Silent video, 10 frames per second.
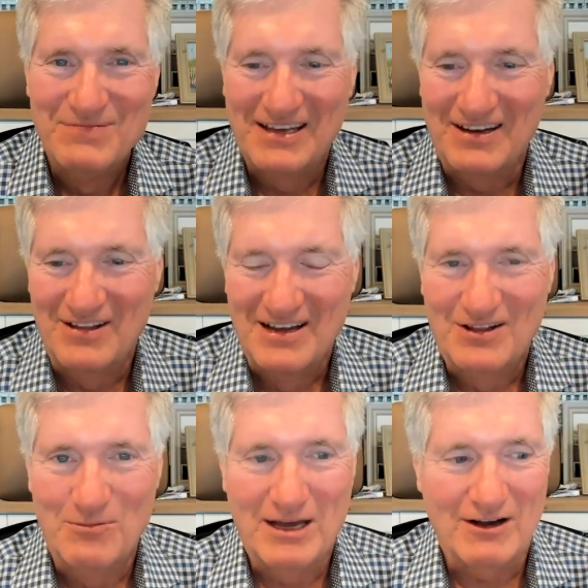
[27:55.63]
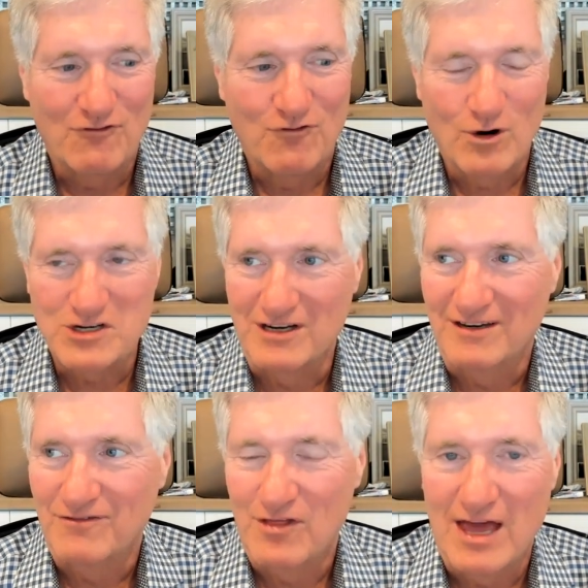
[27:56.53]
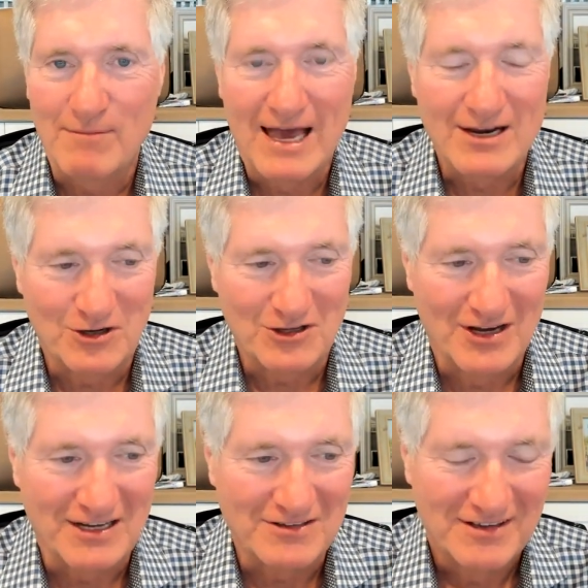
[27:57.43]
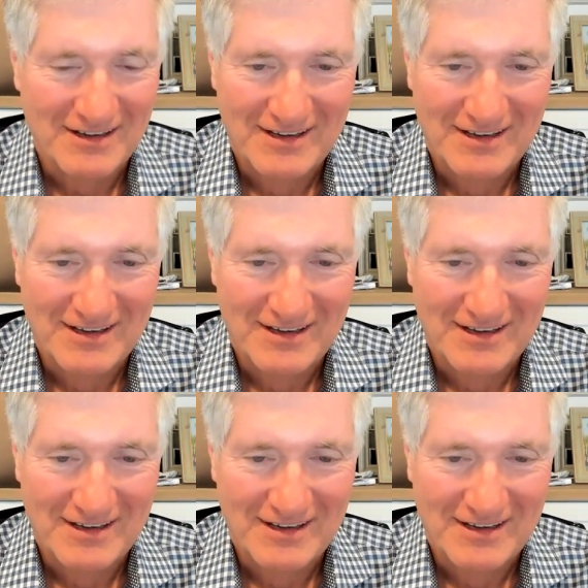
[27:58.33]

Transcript: You know, they'll make a fortune for them and their clients.